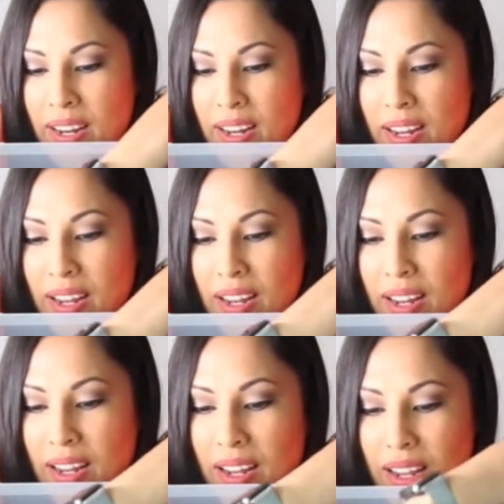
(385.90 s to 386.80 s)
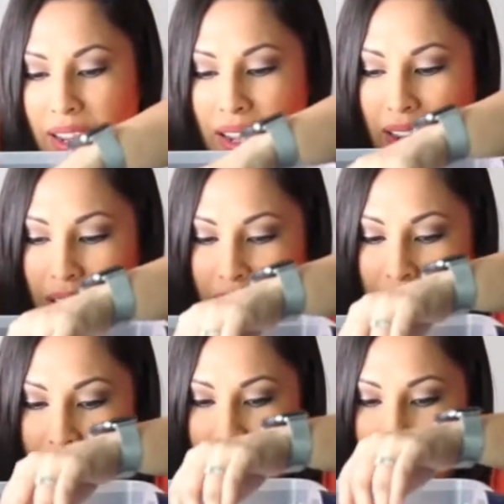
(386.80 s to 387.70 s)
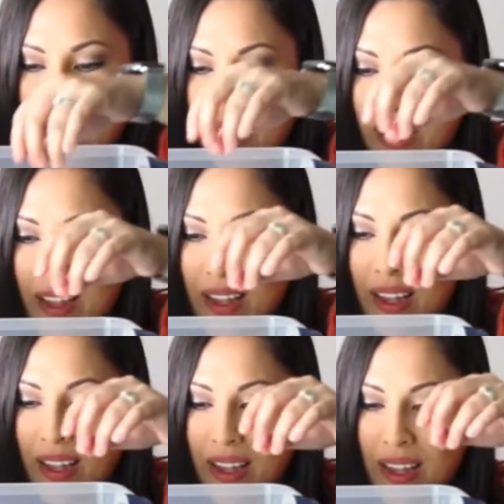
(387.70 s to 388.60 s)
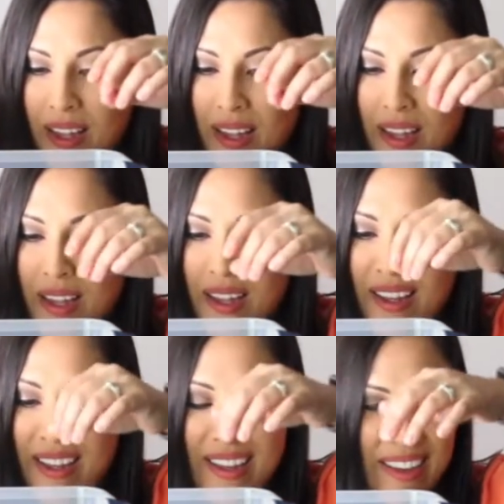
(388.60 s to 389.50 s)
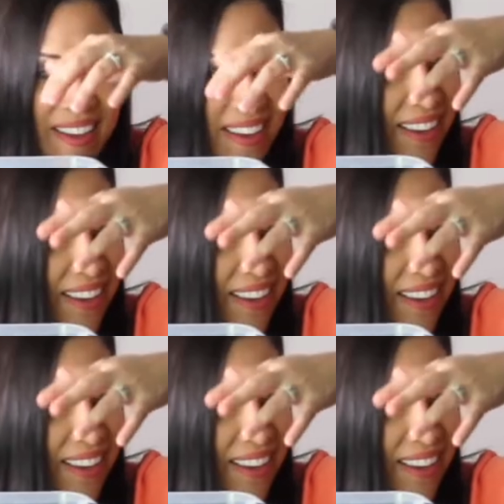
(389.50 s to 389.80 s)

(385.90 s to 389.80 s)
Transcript: (silence)